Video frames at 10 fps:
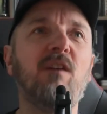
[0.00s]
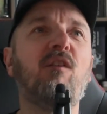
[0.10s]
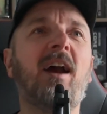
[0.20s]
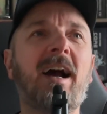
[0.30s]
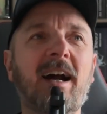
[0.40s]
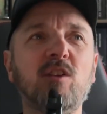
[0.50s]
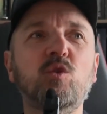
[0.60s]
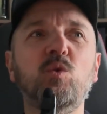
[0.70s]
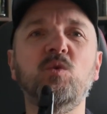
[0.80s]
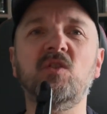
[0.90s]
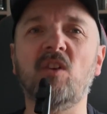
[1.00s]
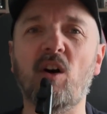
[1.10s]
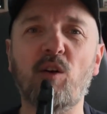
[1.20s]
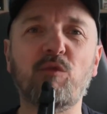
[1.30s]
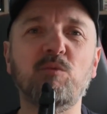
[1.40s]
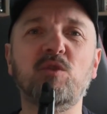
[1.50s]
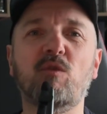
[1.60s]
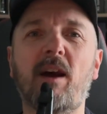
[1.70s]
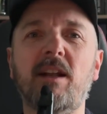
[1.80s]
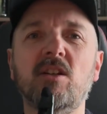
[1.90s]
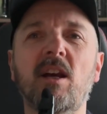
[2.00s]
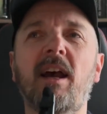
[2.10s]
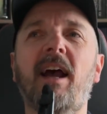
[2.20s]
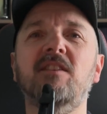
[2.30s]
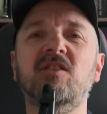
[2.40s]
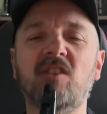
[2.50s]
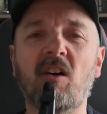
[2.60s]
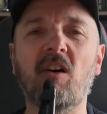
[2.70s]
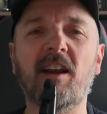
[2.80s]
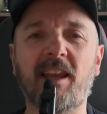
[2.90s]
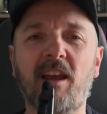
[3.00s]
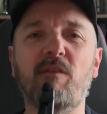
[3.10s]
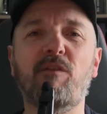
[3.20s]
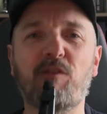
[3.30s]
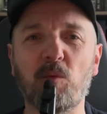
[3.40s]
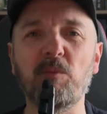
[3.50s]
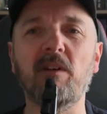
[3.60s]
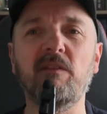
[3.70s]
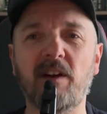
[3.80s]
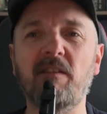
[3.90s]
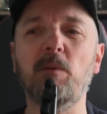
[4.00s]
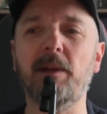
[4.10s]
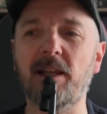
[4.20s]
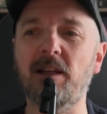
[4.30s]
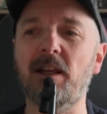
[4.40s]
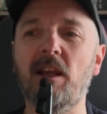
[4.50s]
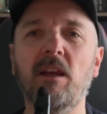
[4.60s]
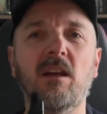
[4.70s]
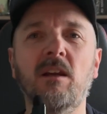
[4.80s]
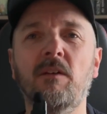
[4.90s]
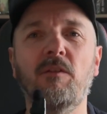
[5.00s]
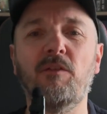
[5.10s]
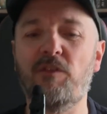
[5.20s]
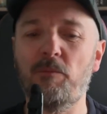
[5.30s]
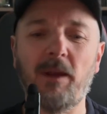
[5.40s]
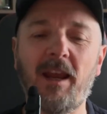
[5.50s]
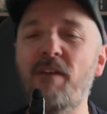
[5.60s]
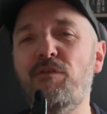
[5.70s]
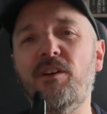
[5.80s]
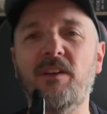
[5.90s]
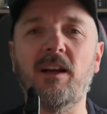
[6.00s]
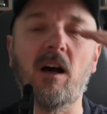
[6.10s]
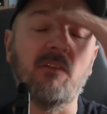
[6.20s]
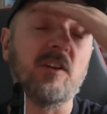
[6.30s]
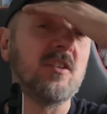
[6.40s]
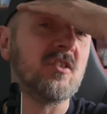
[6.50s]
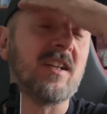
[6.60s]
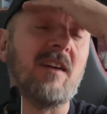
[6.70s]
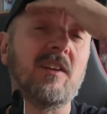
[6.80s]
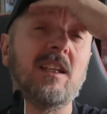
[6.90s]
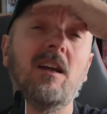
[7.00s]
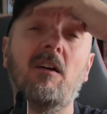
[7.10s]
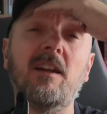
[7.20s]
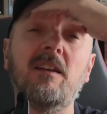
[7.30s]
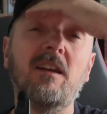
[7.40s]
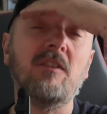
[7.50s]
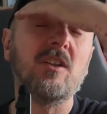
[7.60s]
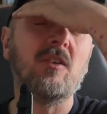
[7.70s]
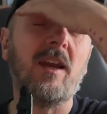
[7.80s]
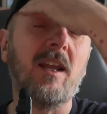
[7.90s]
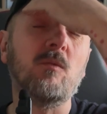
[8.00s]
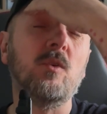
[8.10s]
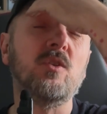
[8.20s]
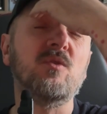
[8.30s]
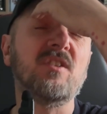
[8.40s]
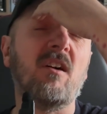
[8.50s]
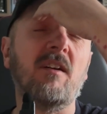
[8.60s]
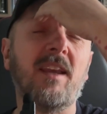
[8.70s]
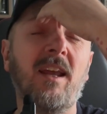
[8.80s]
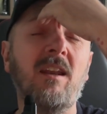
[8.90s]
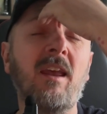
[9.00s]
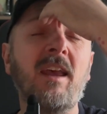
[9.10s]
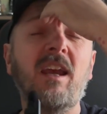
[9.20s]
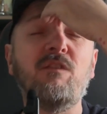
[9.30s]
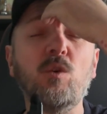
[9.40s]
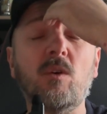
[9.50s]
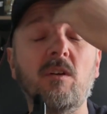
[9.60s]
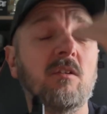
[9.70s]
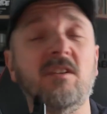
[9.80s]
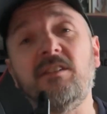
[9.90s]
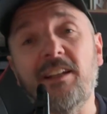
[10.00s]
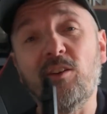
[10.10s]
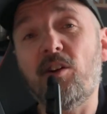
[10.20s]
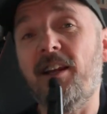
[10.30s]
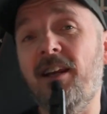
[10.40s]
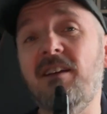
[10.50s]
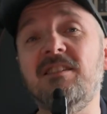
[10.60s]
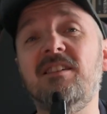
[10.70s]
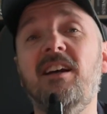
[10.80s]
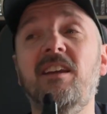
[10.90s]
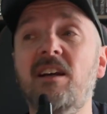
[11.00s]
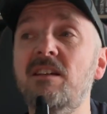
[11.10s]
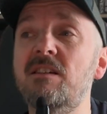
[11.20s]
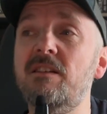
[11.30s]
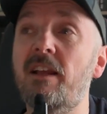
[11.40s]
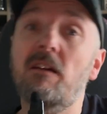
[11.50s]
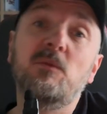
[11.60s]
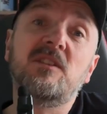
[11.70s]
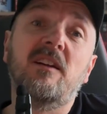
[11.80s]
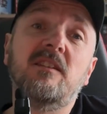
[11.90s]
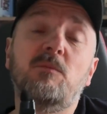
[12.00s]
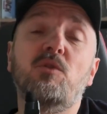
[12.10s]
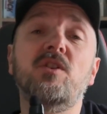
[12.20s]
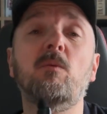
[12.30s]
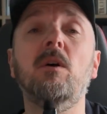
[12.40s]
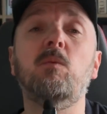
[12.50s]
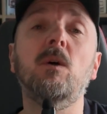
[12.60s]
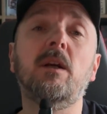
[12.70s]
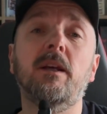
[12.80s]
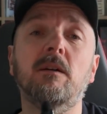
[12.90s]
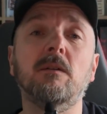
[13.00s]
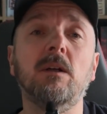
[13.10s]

If I had to start from scratch and start again from the very beginning, from everything other than just having the idea in your head, would you start again? If you can honestly look at it and say yes, then I would say that's a project worth working on.